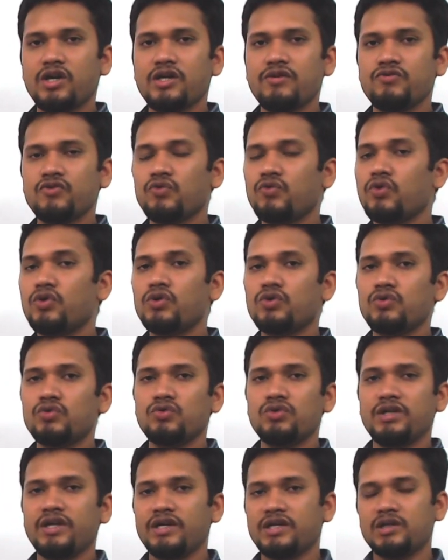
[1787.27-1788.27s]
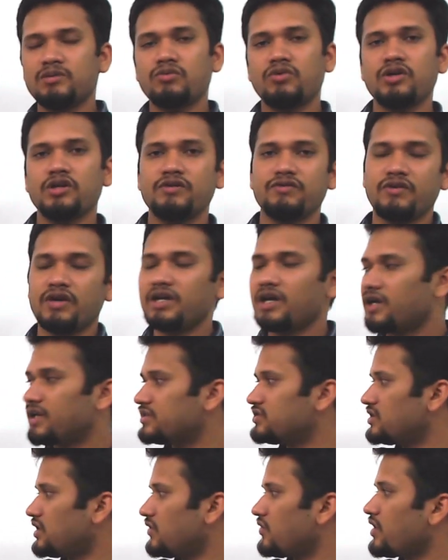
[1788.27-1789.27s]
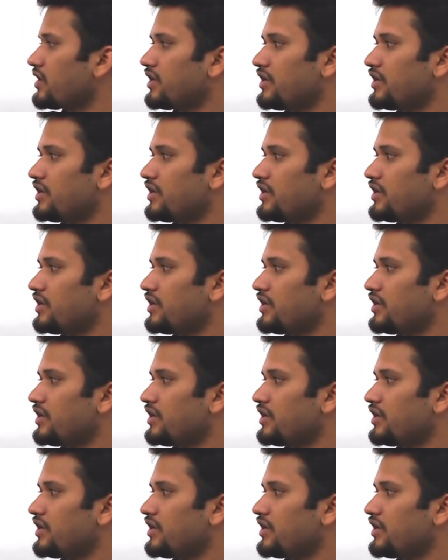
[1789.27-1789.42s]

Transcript: If you want to later modify RxJava,